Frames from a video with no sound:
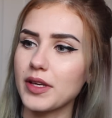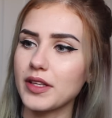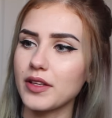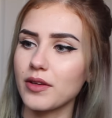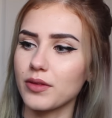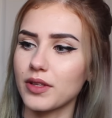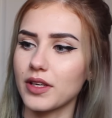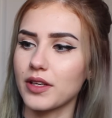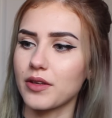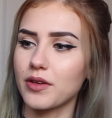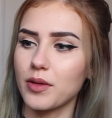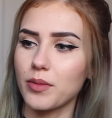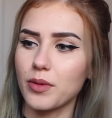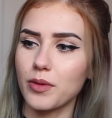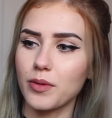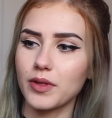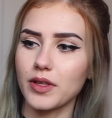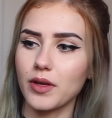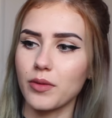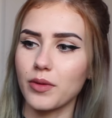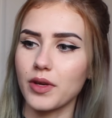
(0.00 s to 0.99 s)
I the only creepy
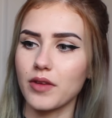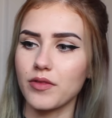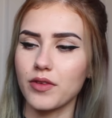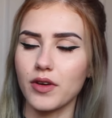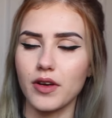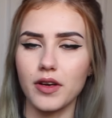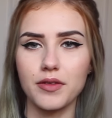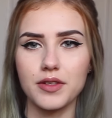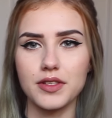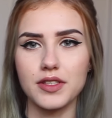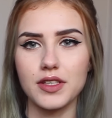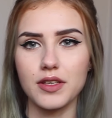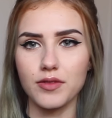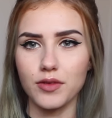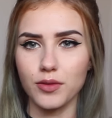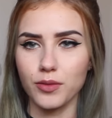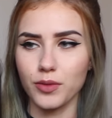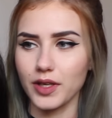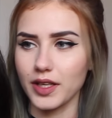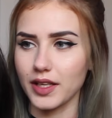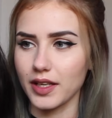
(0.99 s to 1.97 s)
one that whenever I receive
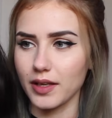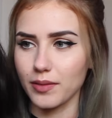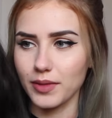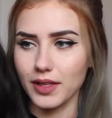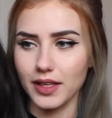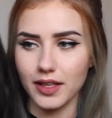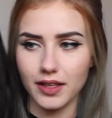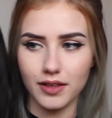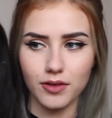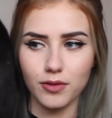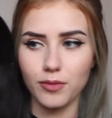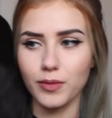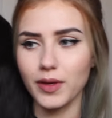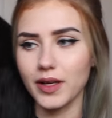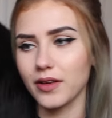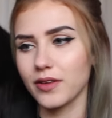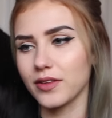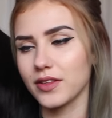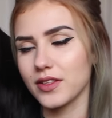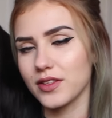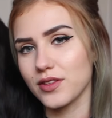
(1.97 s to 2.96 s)
a wig, I'm like, oh
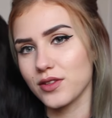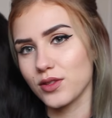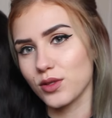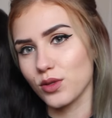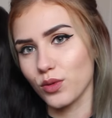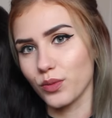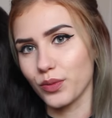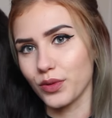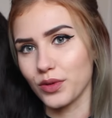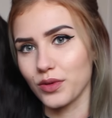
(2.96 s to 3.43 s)
my god, this is so